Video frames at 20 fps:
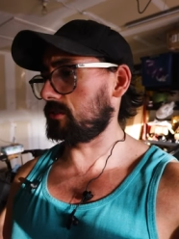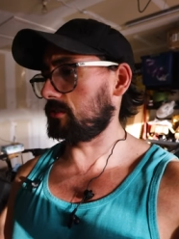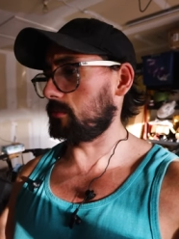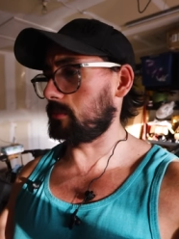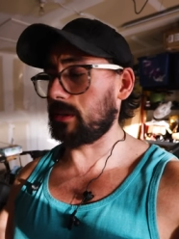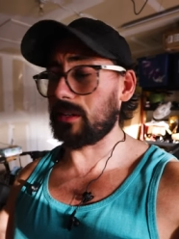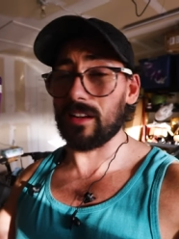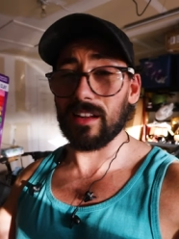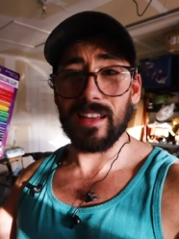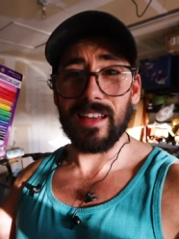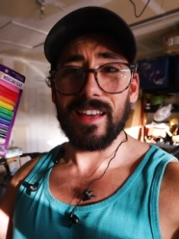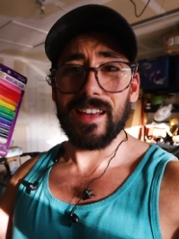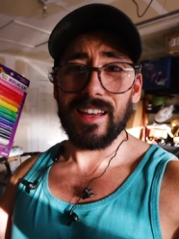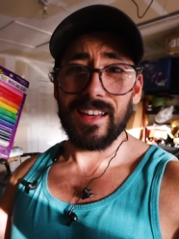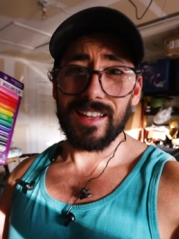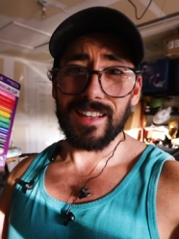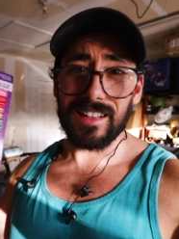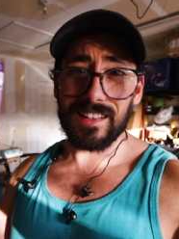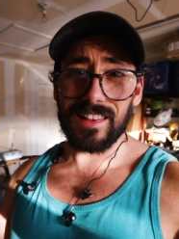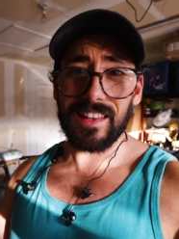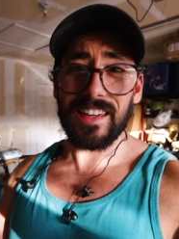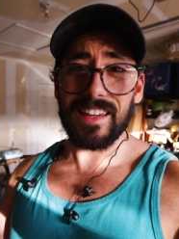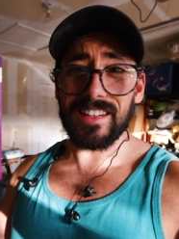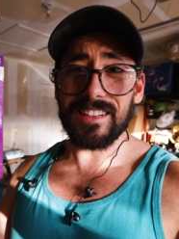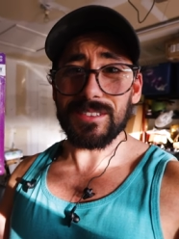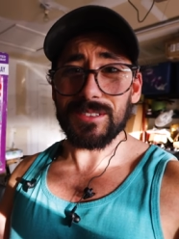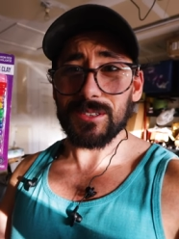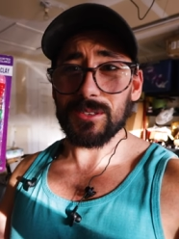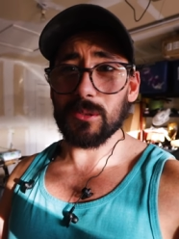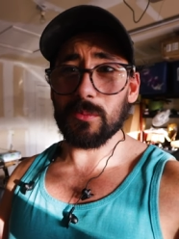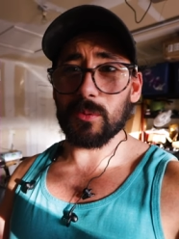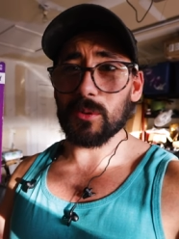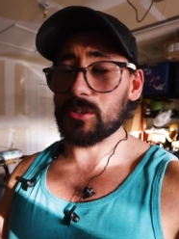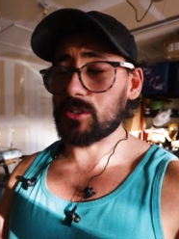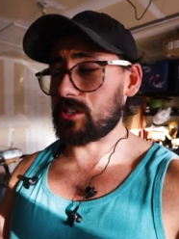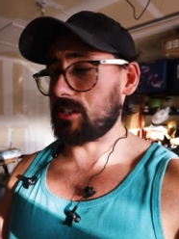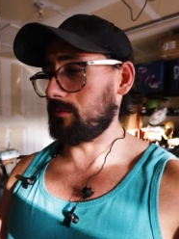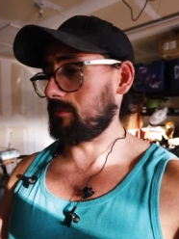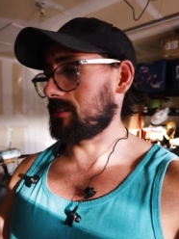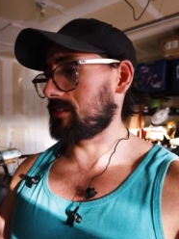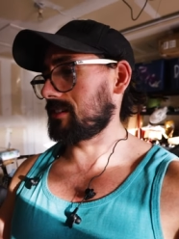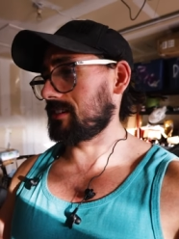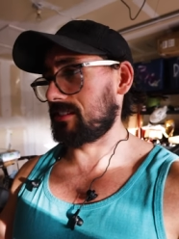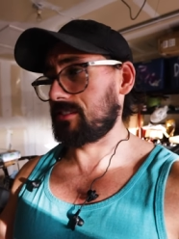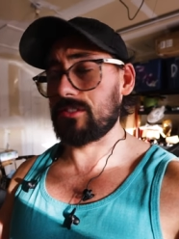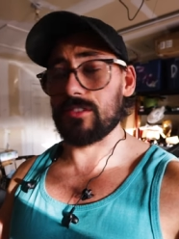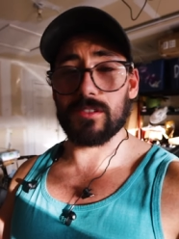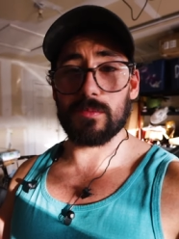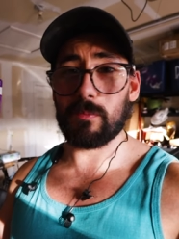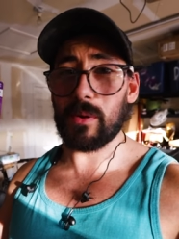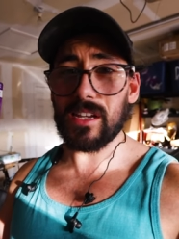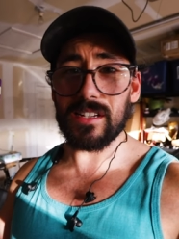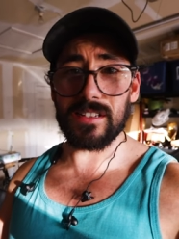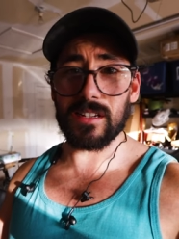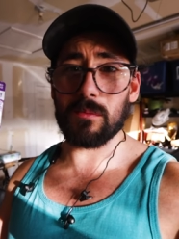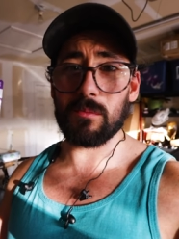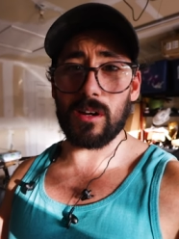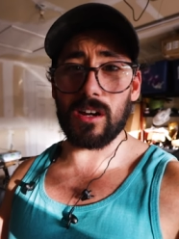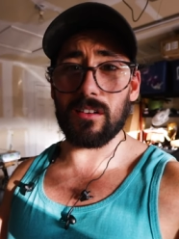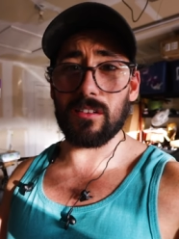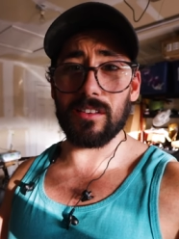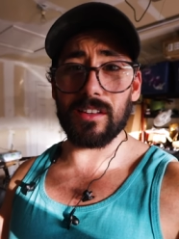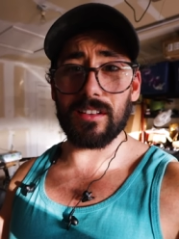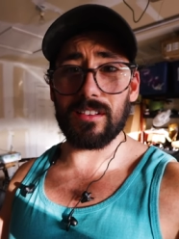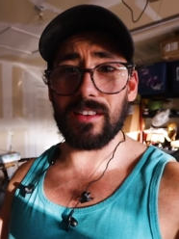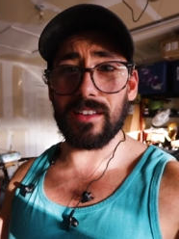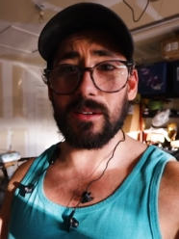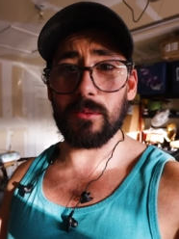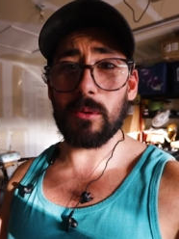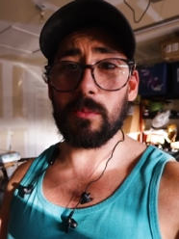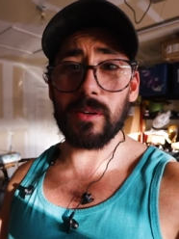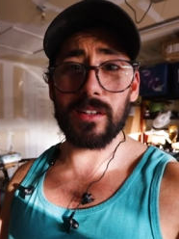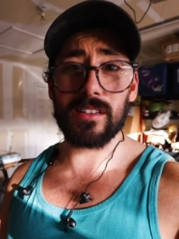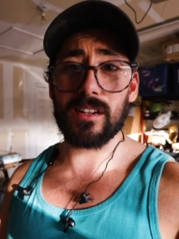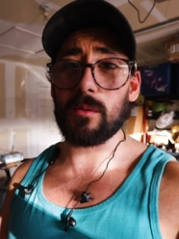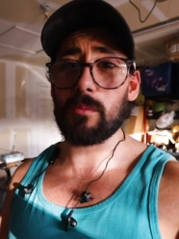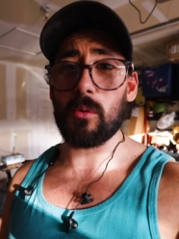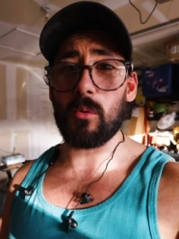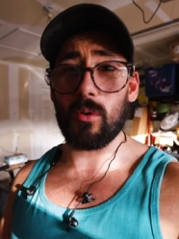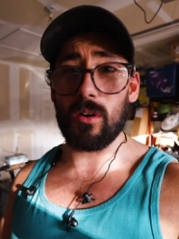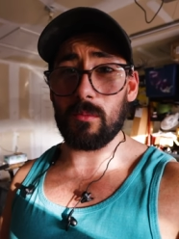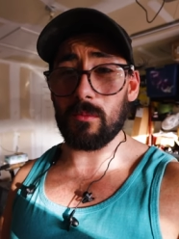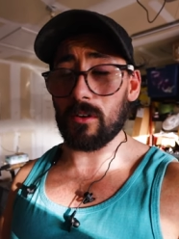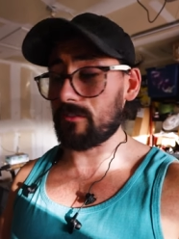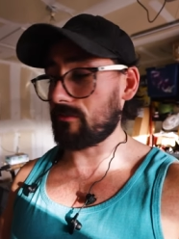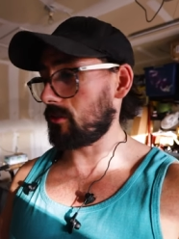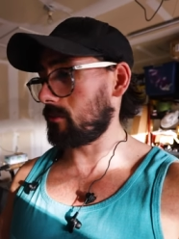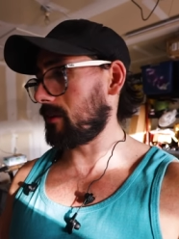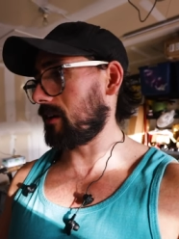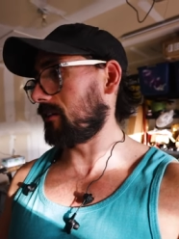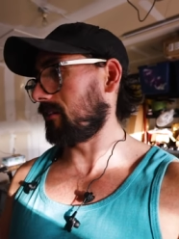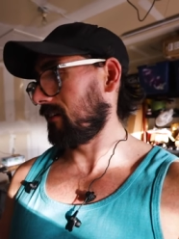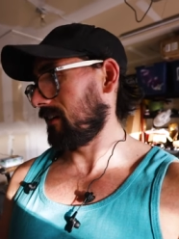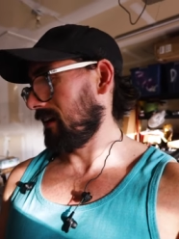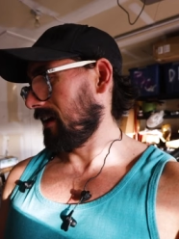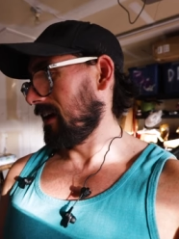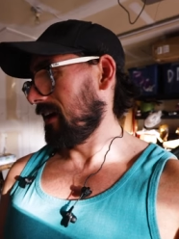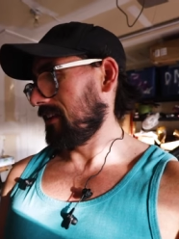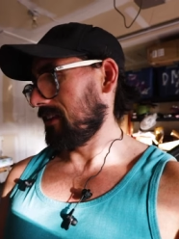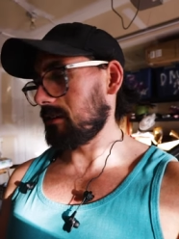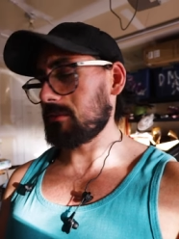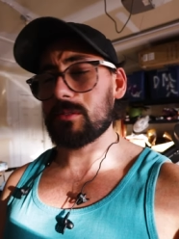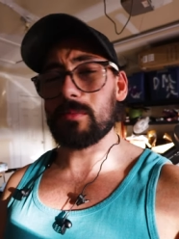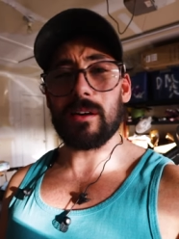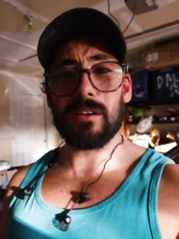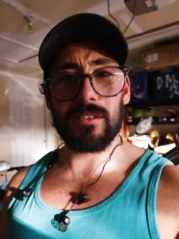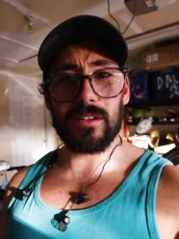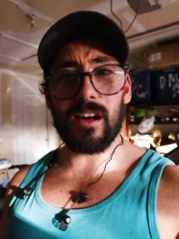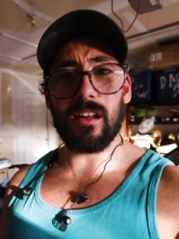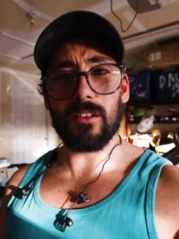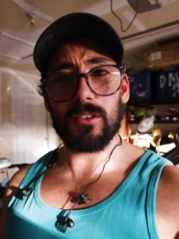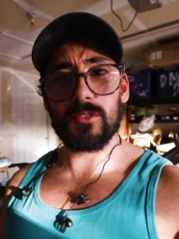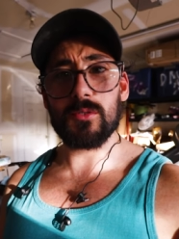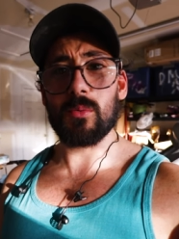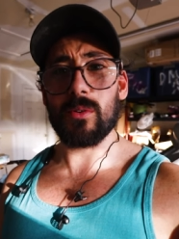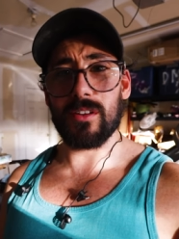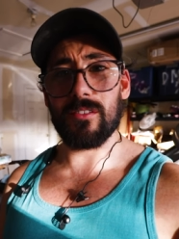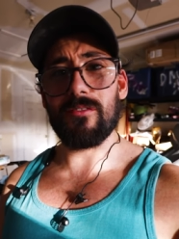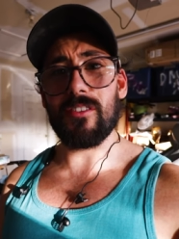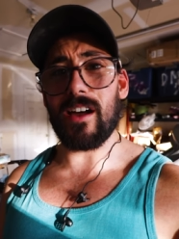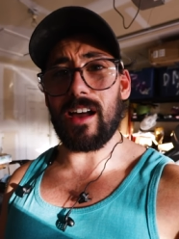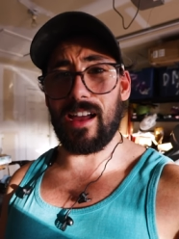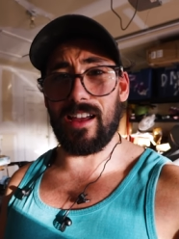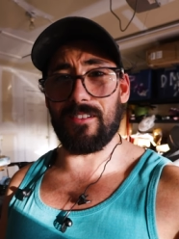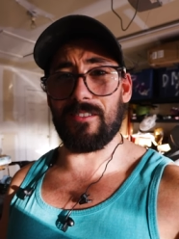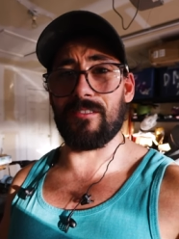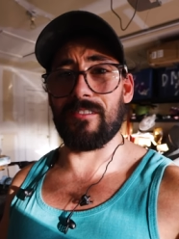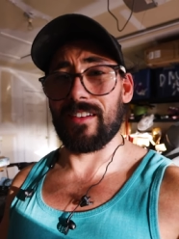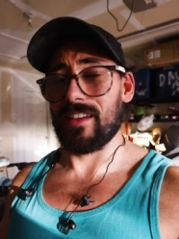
too, but clay is super cheap. This is just basic modeling clay. We picked it up at Walmart for about, I think it was about $1.25.